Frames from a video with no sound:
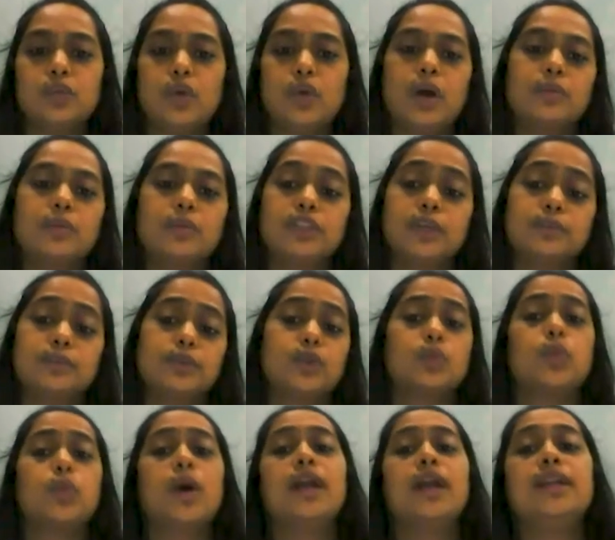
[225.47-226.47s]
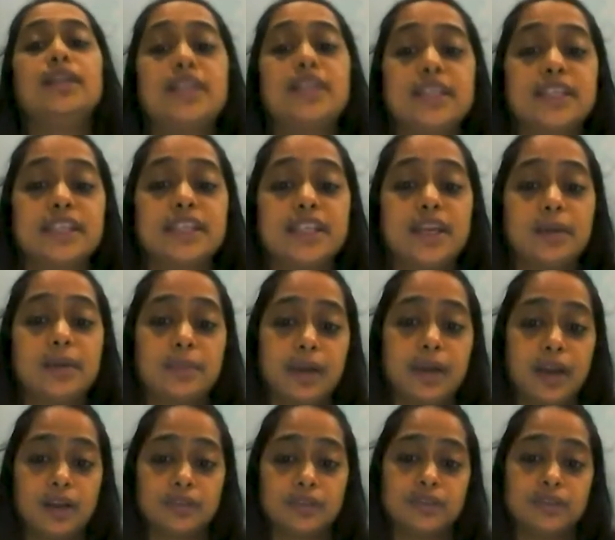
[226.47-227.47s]
warms up to 1 degree
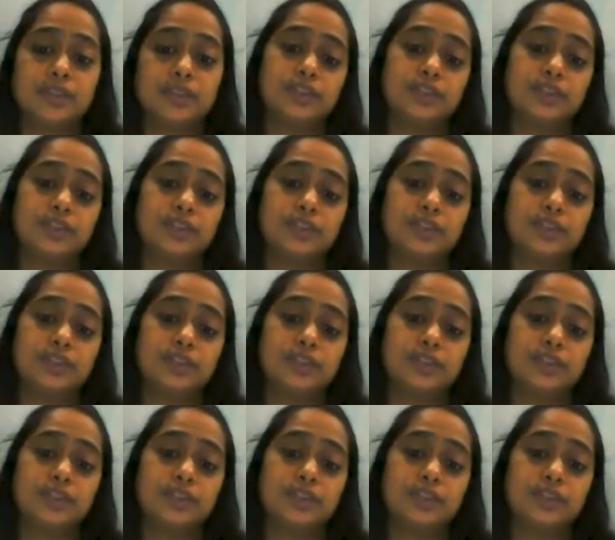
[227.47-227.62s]
above